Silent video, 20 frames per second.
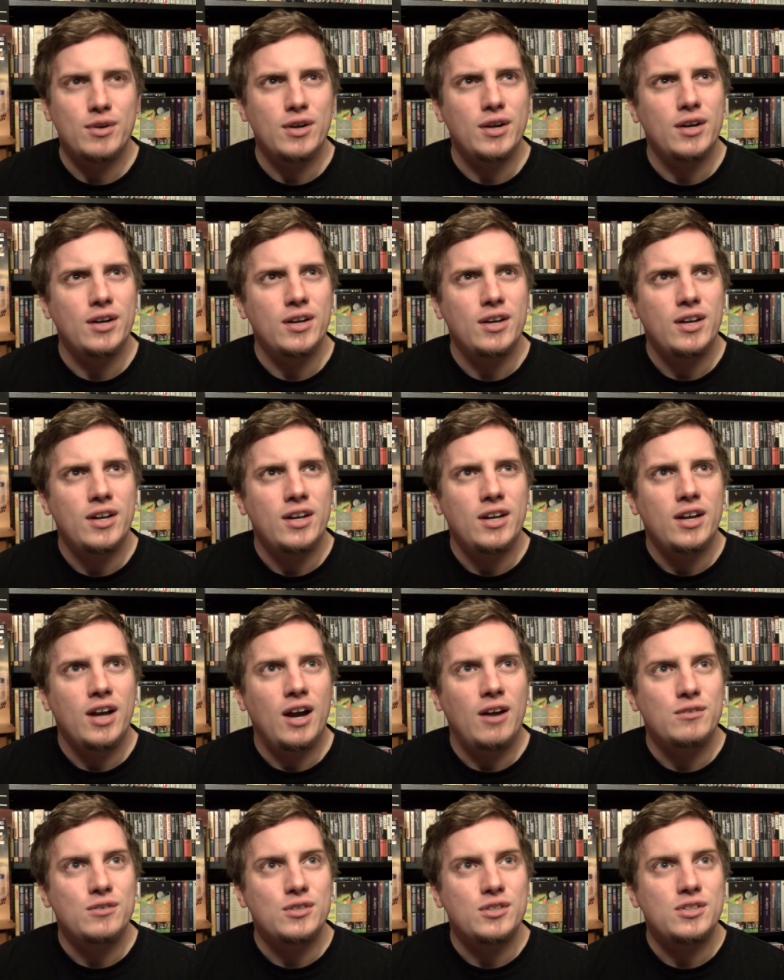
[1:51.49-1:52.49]
Uh,
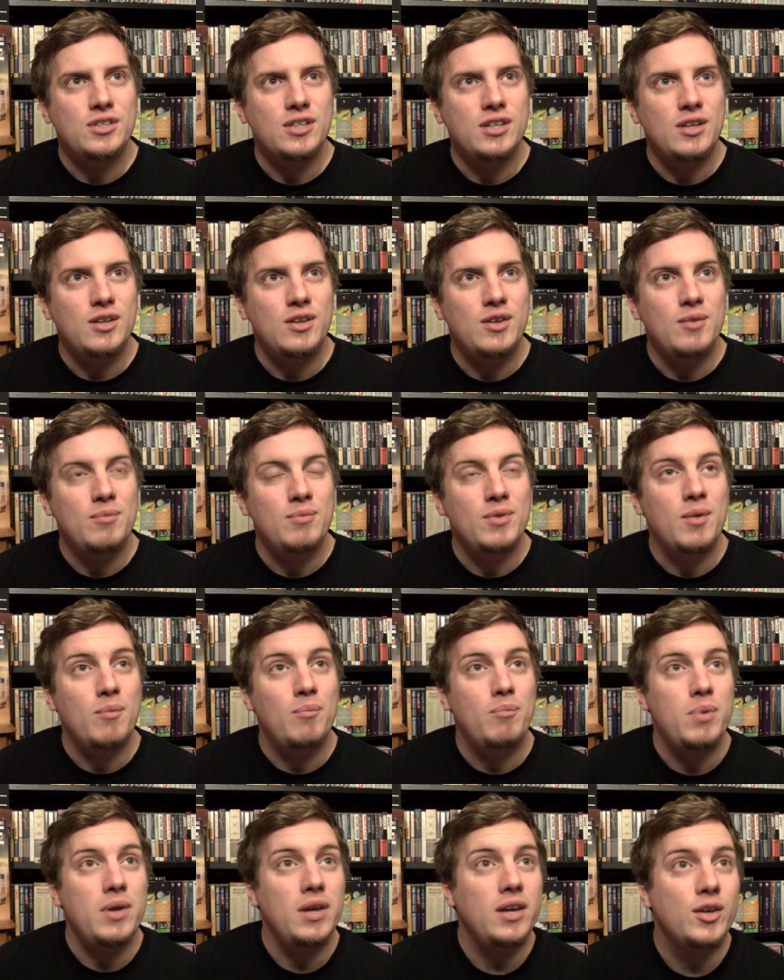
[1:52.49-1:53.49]
I've just seen the, the
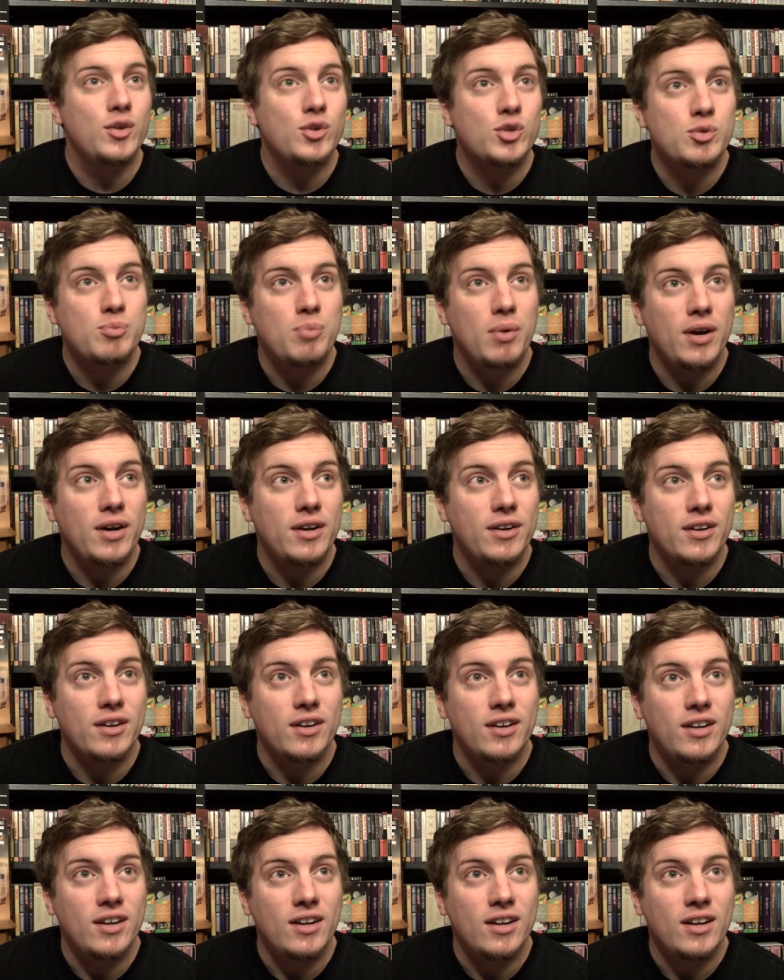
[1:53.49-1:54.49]
biggest spider
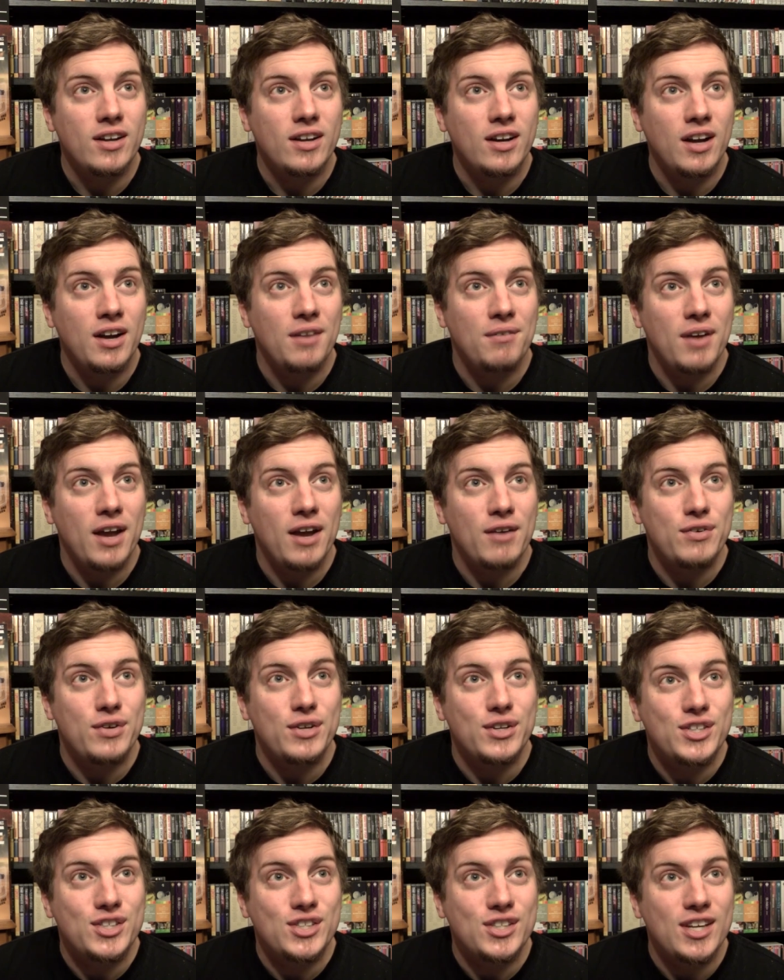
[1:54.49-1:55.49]
I've ever
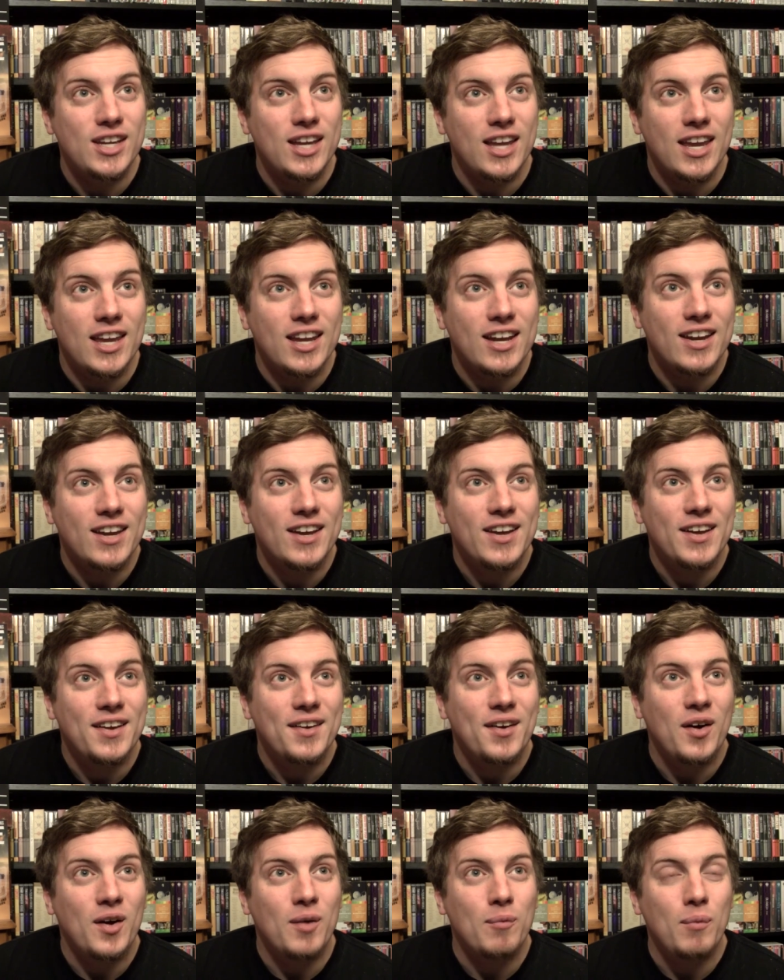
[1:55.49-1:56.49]
seen
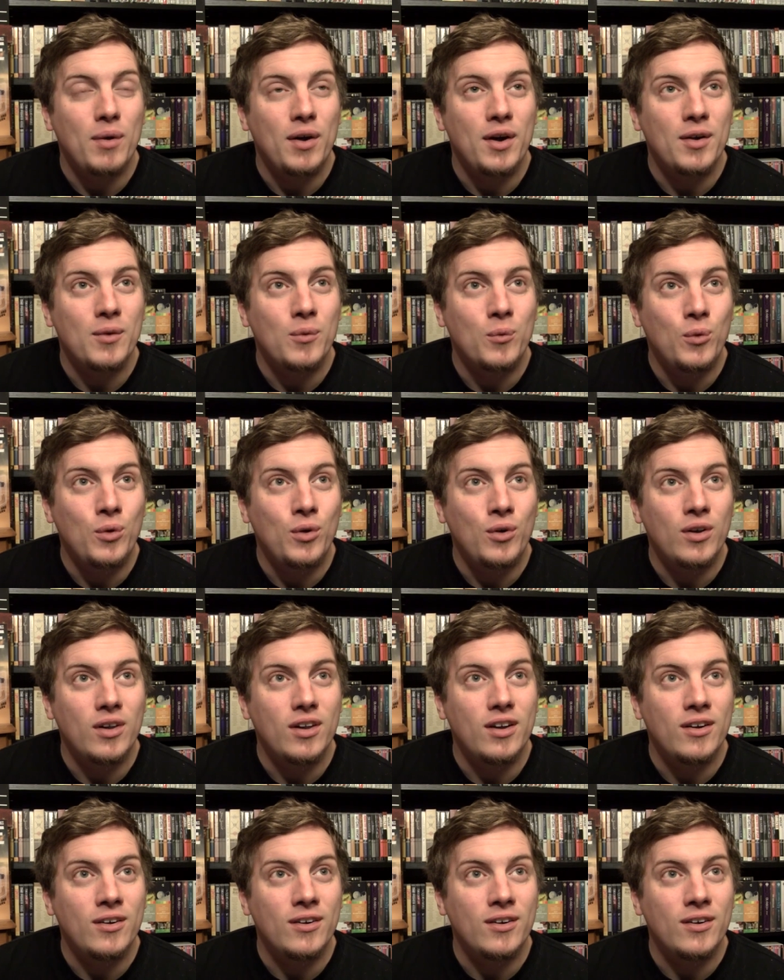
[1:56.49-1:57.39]
on my wall.